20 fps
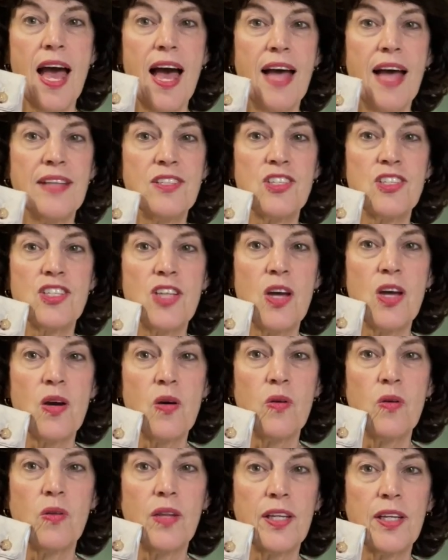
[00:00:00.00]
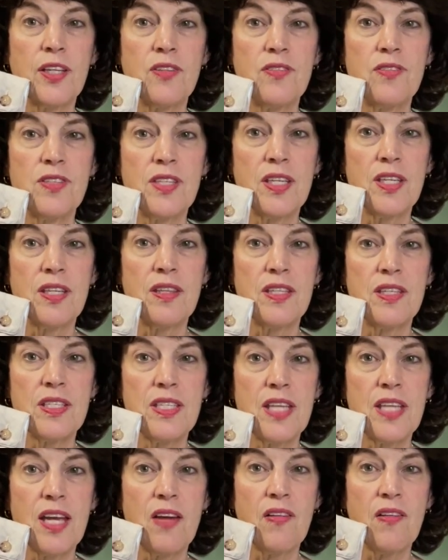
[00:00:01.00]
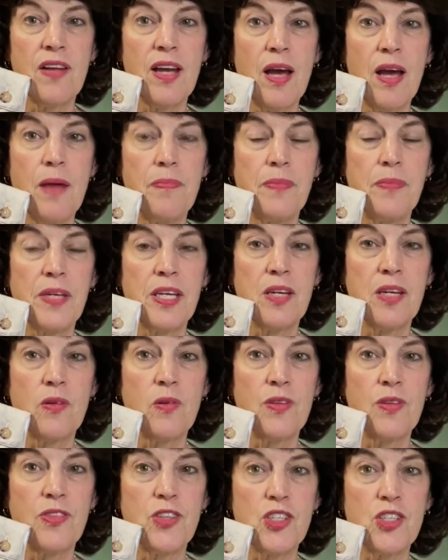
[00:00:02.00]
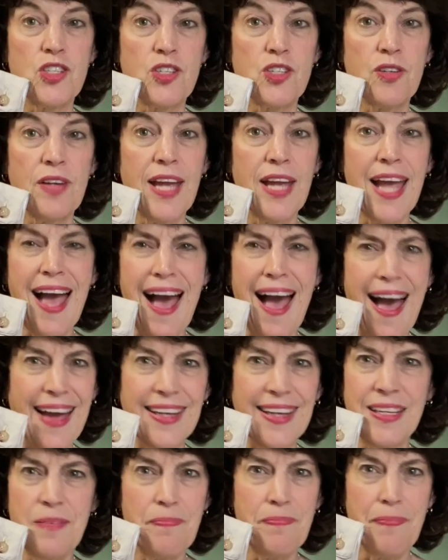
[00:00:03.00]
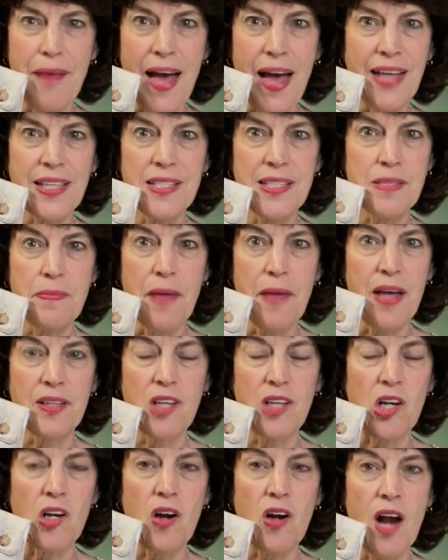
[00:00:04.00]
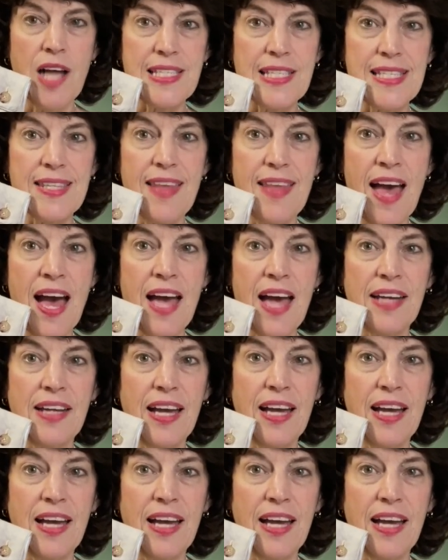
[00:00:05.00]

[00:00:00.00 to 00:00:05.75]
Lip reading: And so like you see this area up here with the tree, I didn't backsmock across that.